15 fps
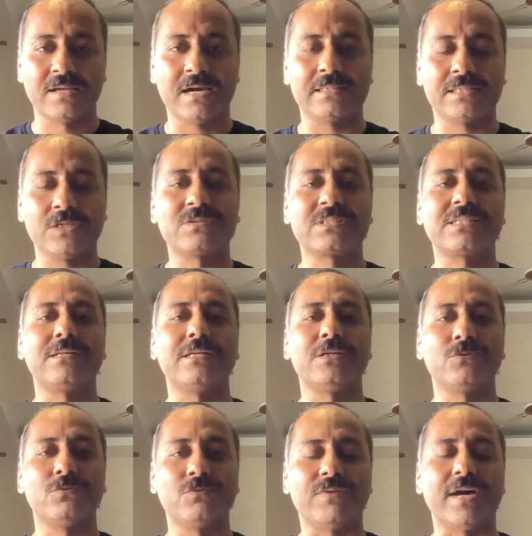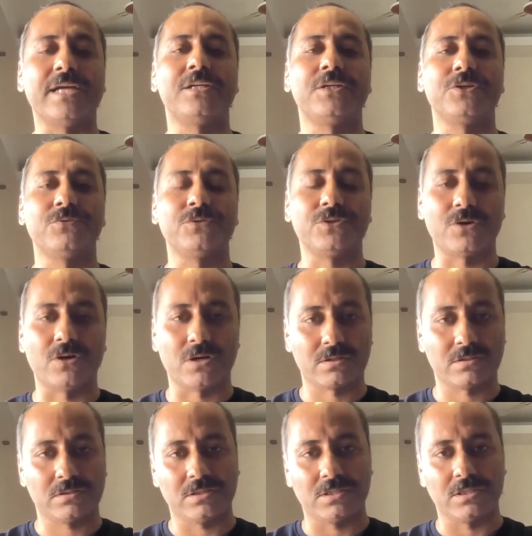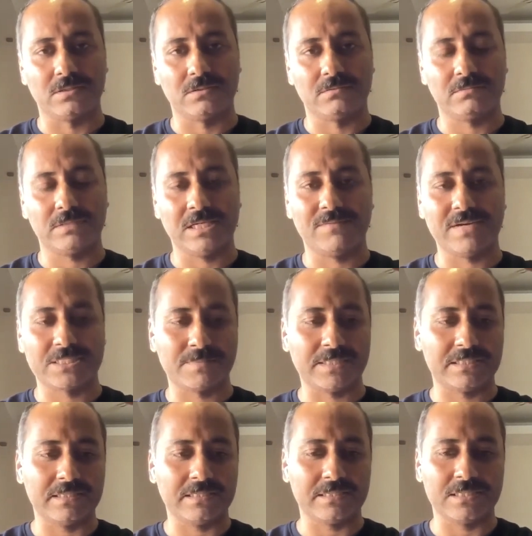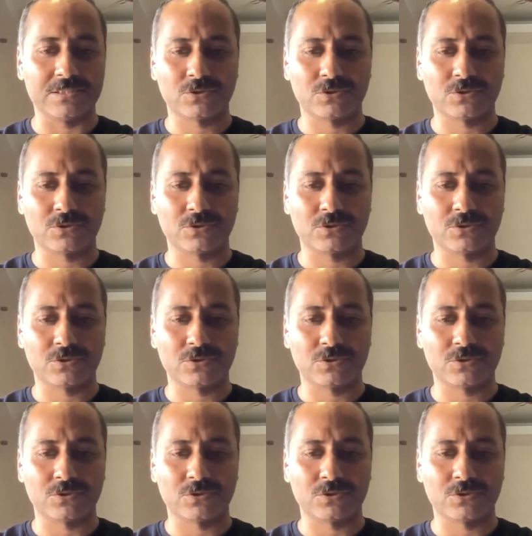I think you still need to fine tune your investment thinking.